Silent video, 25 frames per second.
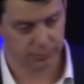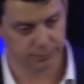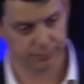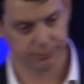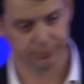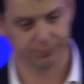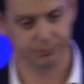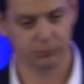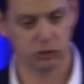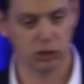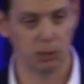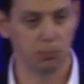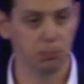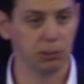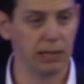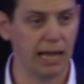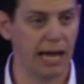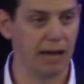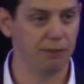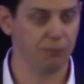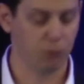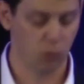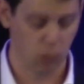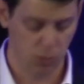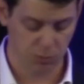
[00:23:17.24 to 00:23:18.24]
some
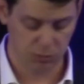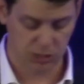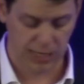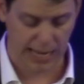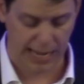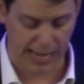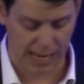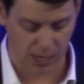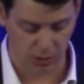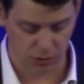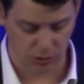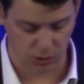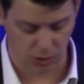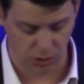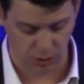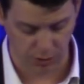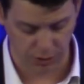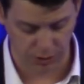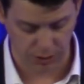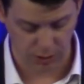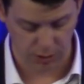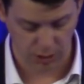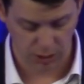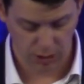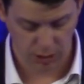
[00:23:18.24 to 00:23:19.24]
platforms to house all
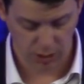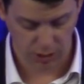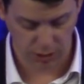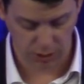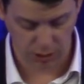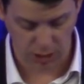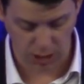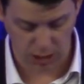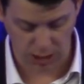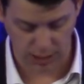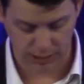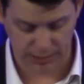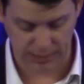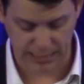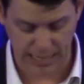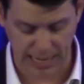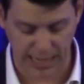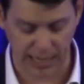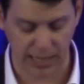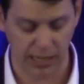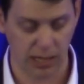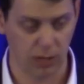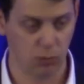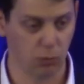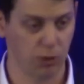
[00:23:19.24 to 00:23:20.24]
the cost
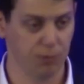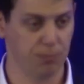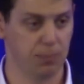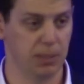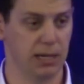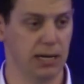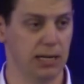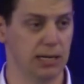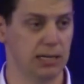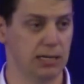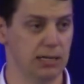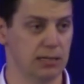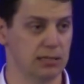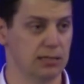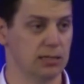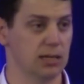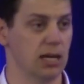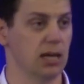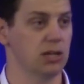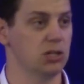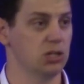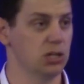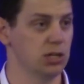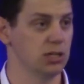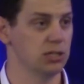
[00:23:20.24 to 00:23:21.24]
data, and we've been in
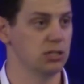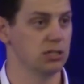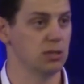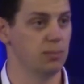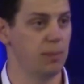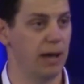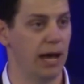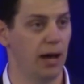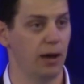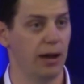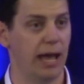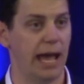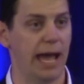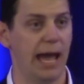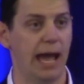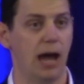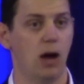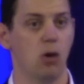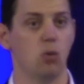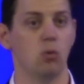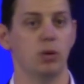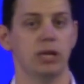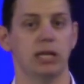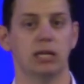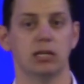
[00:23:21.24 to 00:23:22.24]
discussions about how
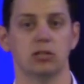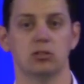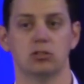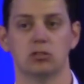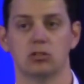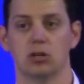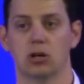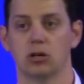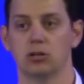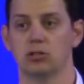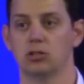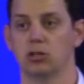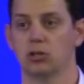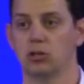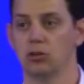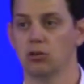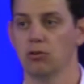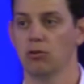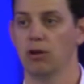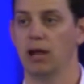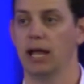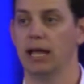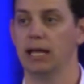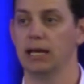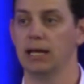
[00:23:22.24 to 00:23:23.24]
we can start to
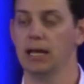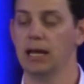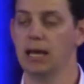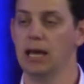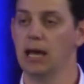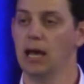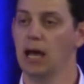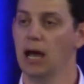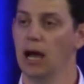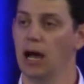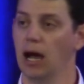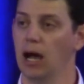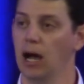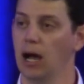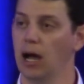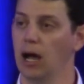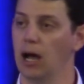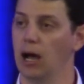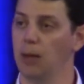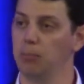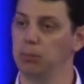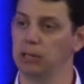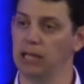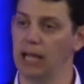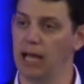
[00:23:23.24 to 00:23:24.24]
create
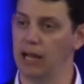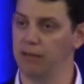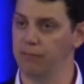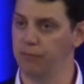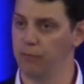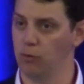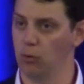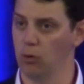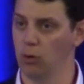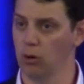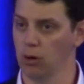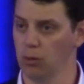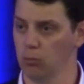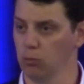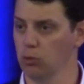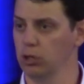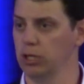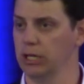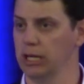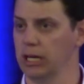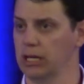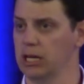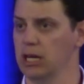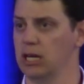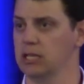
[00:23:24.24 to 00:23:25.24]
a platform,
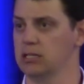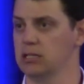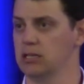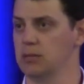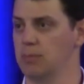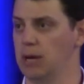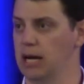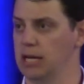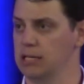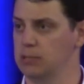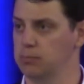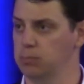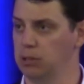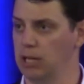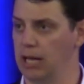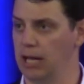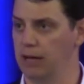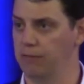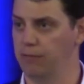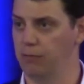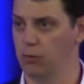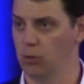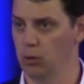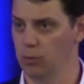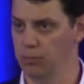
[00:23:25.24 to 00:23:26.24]
really a customized
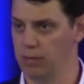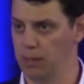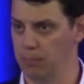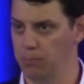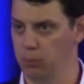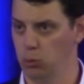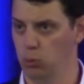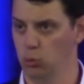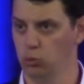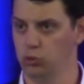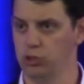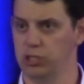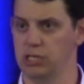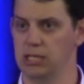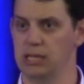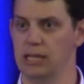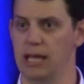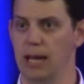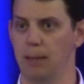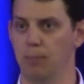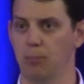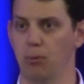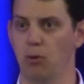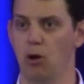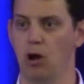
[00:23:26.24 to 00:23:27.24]
platform that pulls in
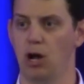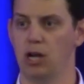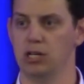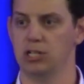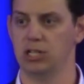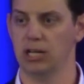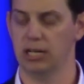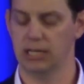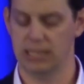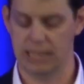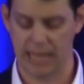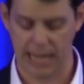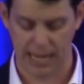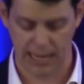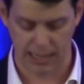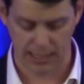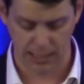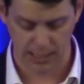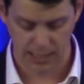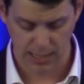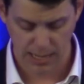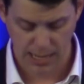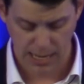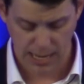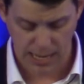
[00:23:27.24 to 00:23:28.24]
that project
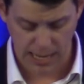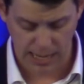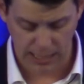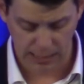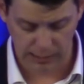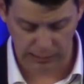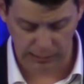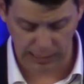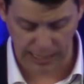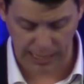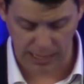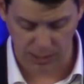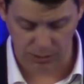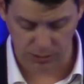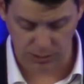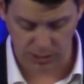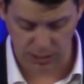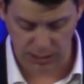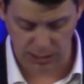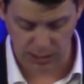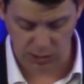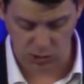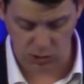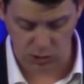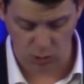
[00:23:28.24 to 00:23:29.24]
data and allows
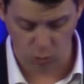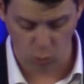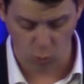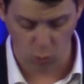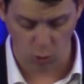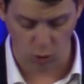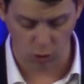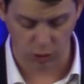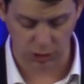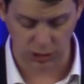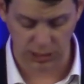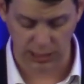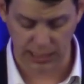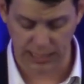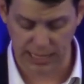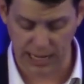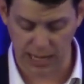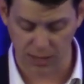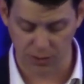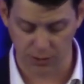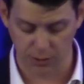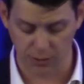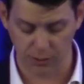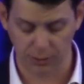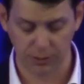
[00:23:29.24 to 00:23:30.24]
it to work
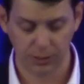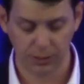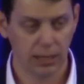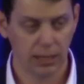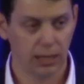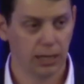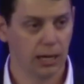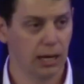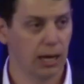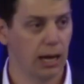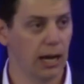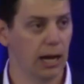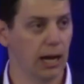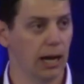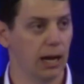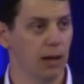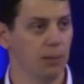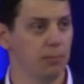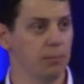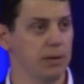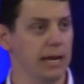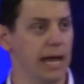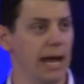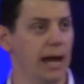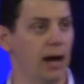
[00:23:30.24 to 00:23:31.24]
together.
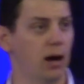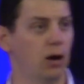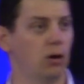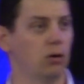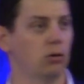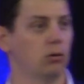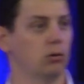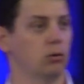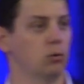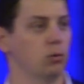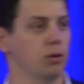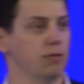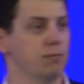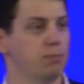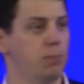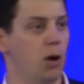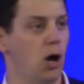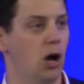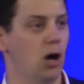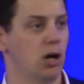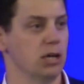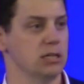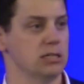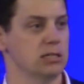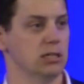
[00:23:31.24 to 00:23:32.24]
Now, we've
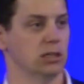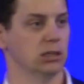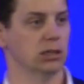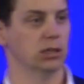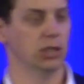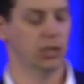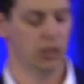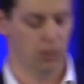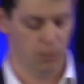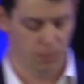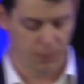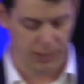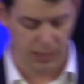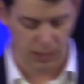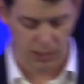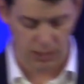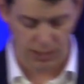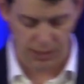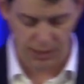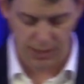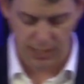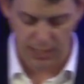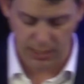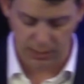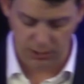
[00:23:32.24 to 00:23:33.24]
paused a little bit
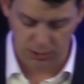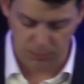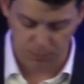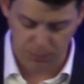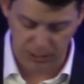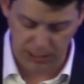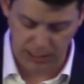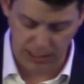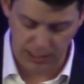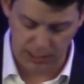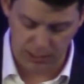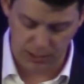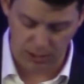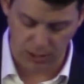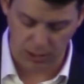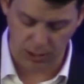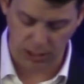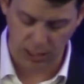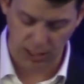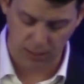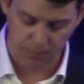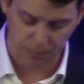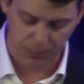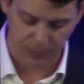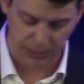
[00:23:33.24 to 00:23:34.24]
on this because our
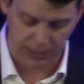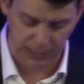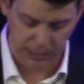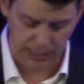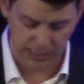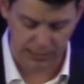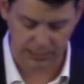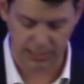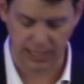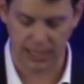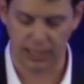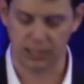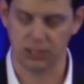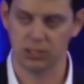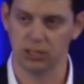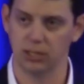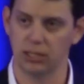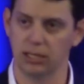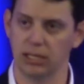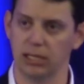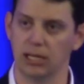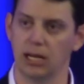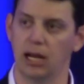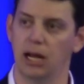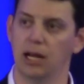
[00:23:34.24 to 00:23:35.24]
company is
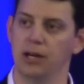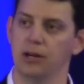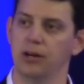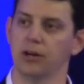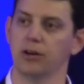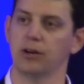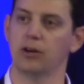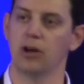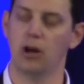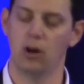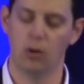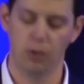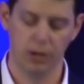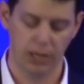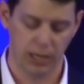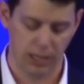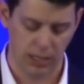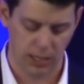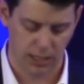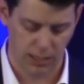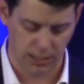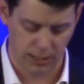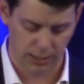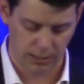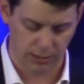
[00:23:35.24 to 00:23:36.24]
actually undergoing
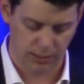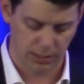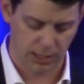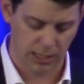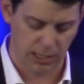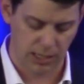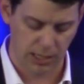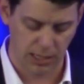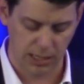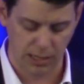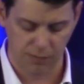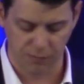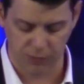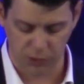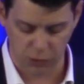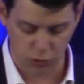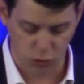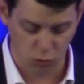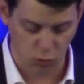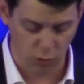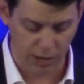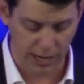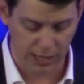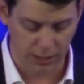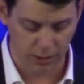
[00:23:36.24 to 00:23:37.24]
even
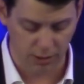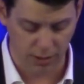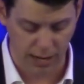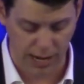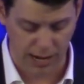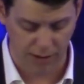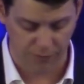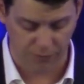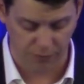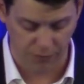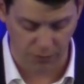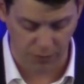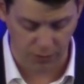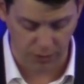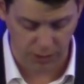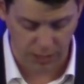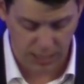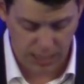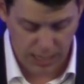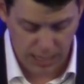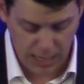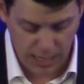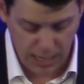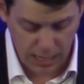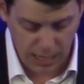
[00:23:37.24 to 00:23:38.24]
greater effort,
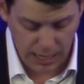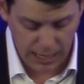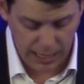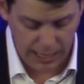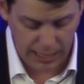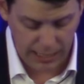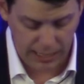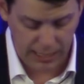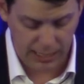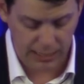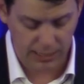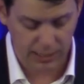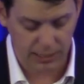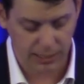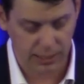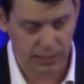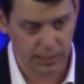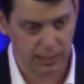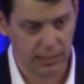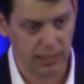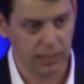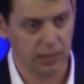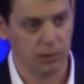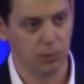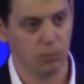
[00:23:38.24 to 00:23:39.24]
and
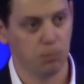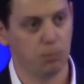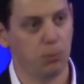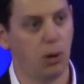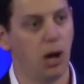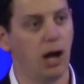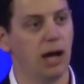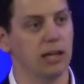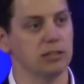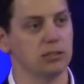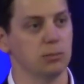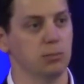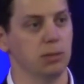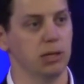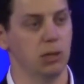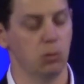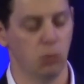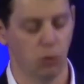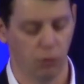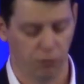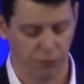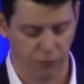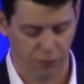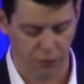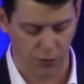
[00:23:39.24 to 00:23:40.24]
it possibly
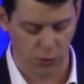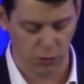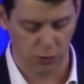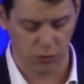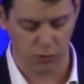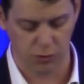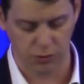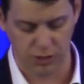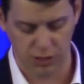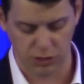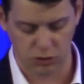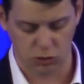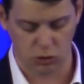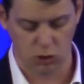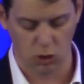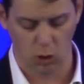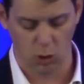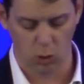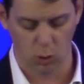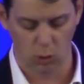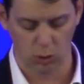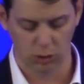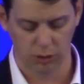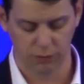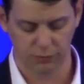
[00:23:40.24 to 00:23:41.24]
will further this
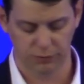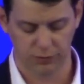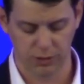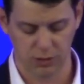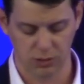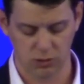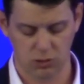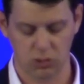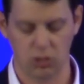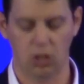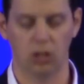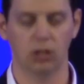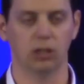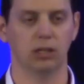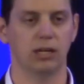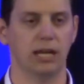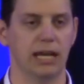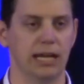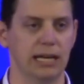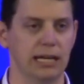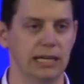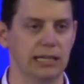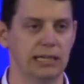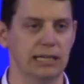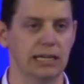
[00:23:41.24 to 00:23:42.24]
goal of
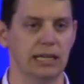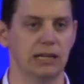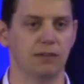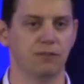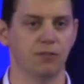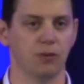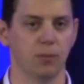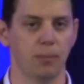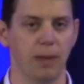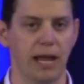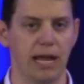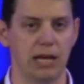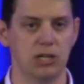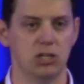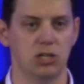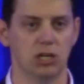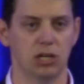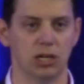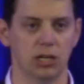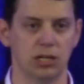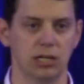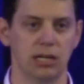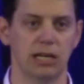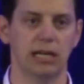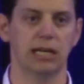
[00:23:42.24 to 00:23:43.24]
consolidating the
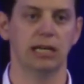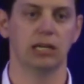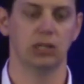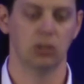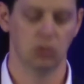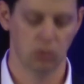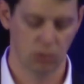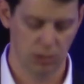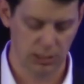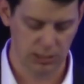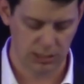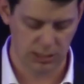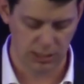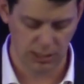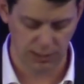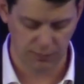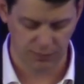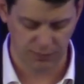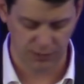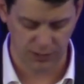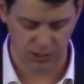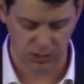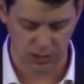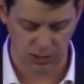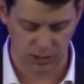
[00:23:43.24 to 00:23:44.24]
information to increase the
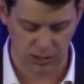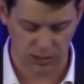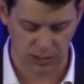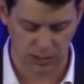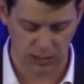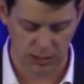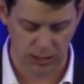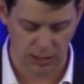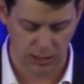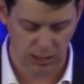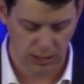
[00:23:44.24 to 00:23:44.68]
efficiency.